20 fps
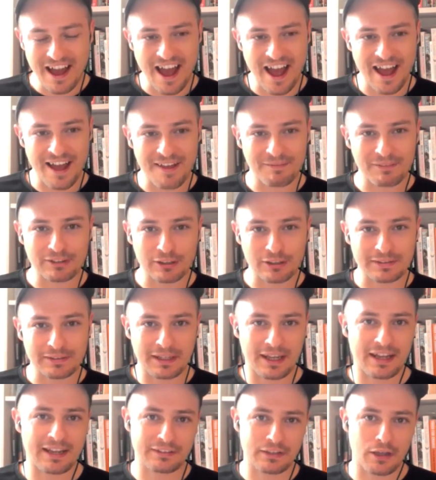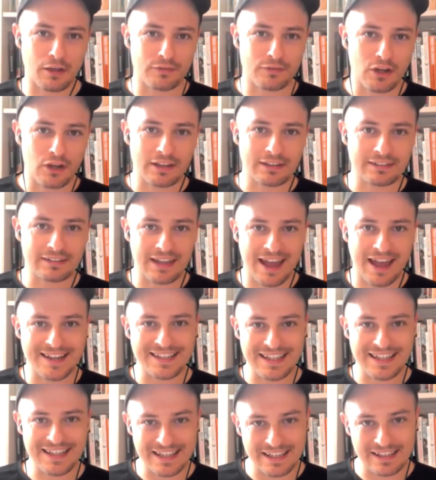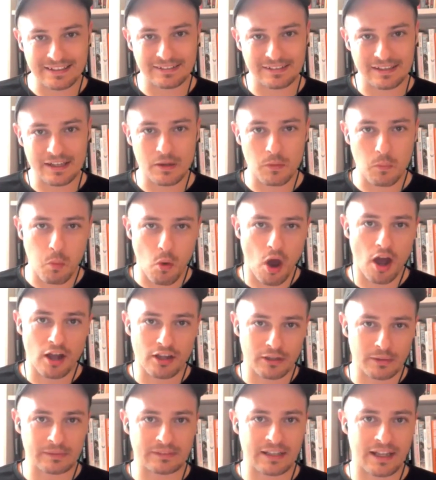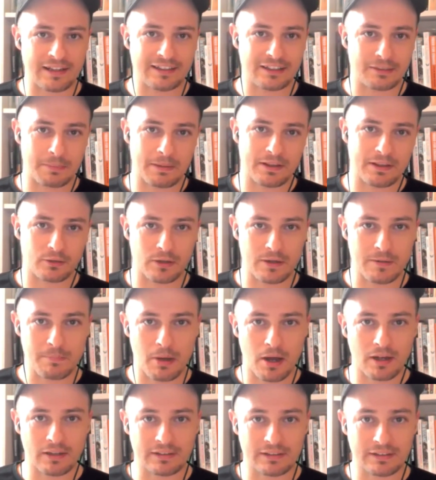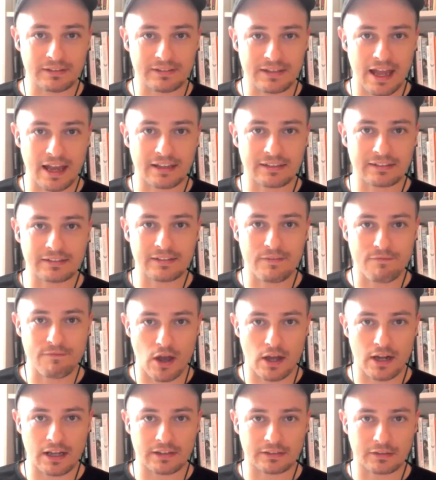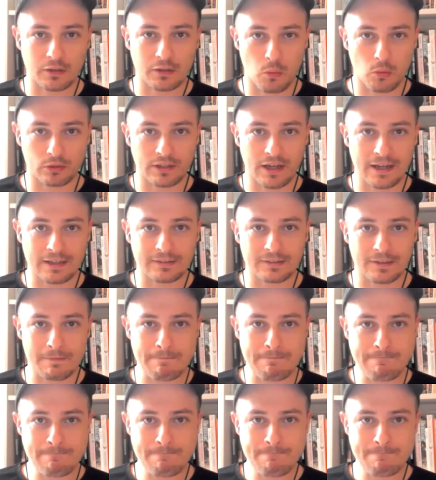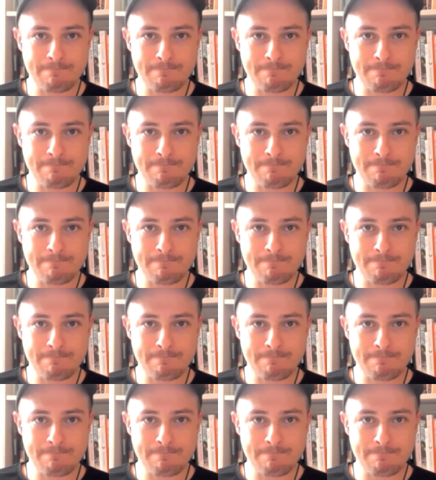So to kick us off nice and easy, why are you standing to be the Green Party's next Finance Coordinator?